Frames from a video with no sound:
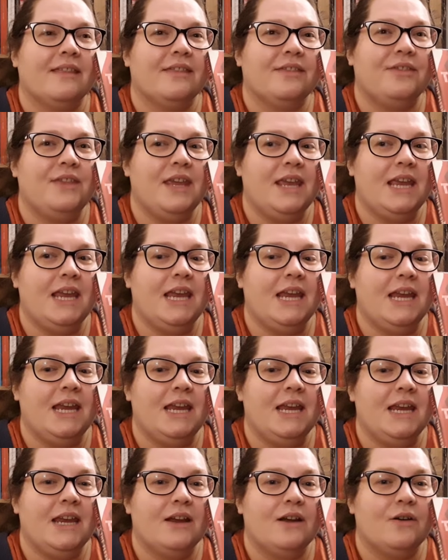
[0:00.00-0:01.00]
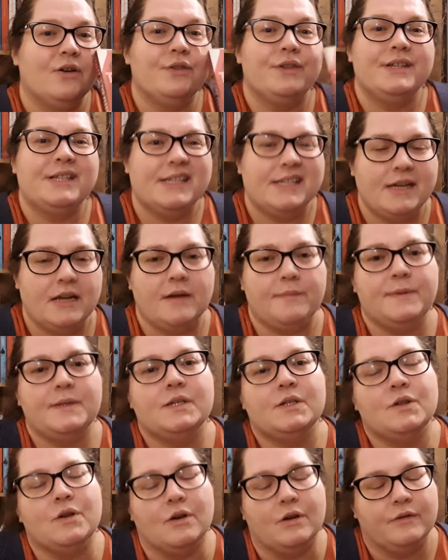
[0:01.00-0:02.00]
the other disturbing
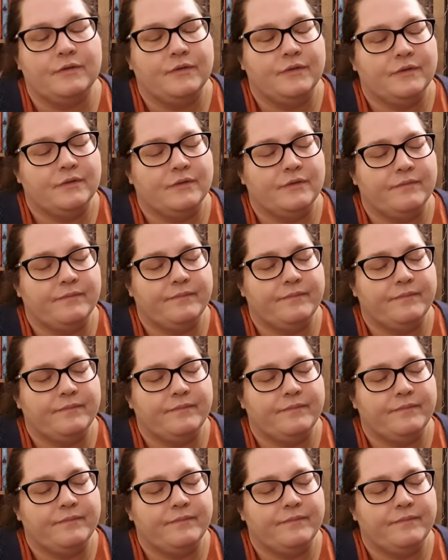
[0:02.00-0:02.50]
stuff